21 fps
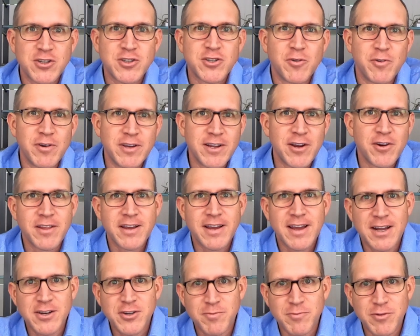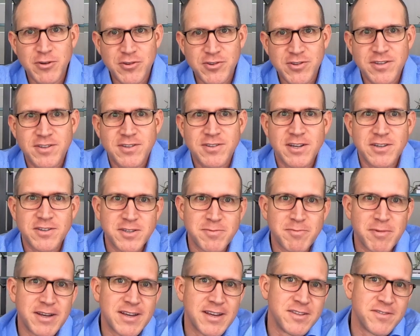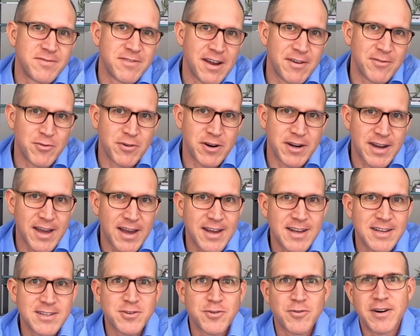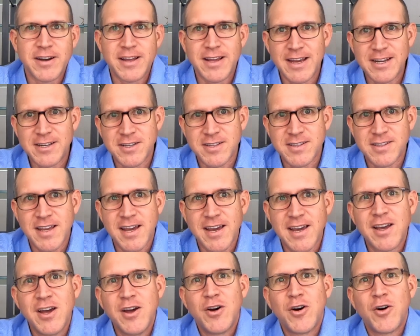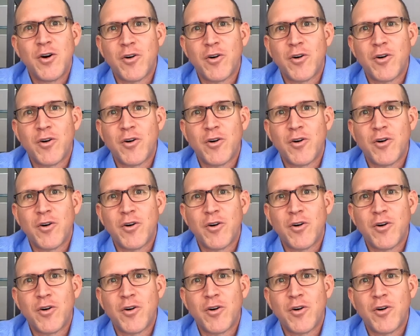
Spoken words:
showing yearly contributions such as my kids' 529s or any HSA